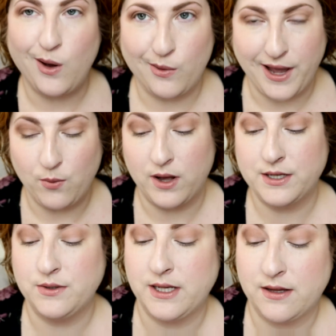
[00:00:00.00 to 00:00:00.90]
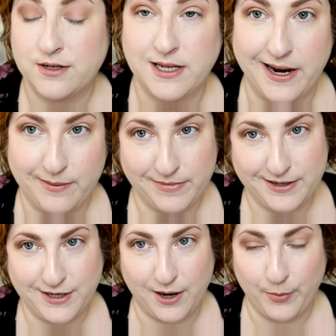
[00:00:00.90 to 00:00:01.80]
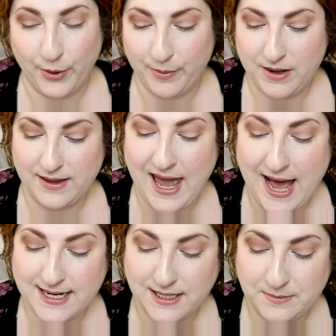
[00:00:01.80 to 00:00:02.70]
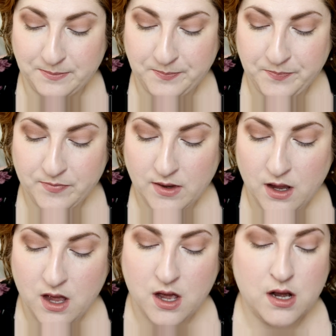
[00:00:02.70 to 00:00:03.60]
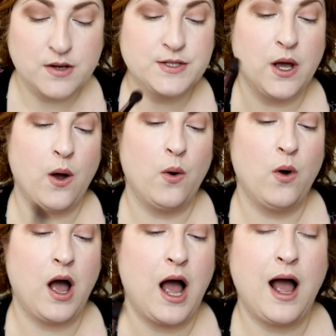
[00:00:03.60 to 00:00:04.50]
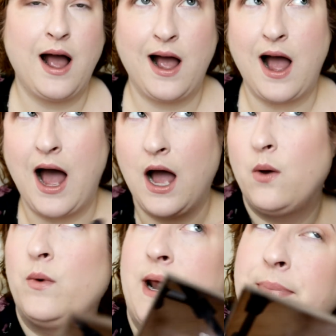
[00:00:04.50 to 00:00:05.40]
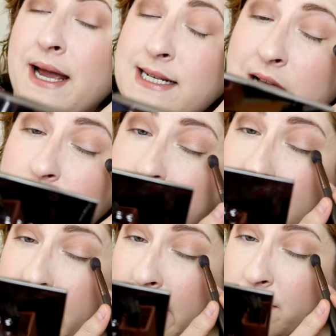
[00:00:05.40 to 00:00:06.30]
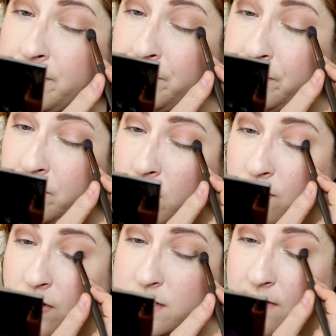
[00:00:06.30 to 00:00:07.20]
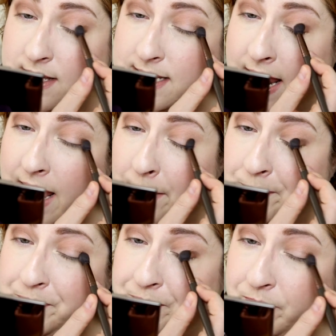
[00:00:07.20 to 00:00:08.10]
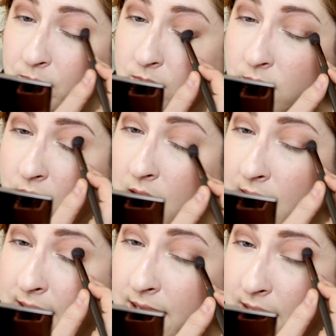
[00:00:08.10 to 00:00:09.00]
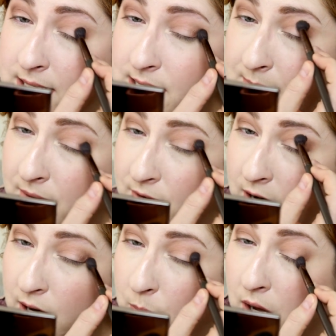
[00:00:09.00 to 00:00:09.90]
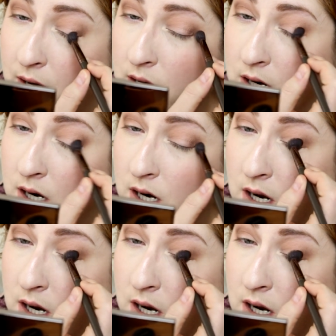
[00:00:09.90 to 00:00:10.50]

Okay, while I do the other side, I'm gonna talk more about the cat. So uh, when I picked out Teddy, first of all, his name, uh, he is named after Harry Potter.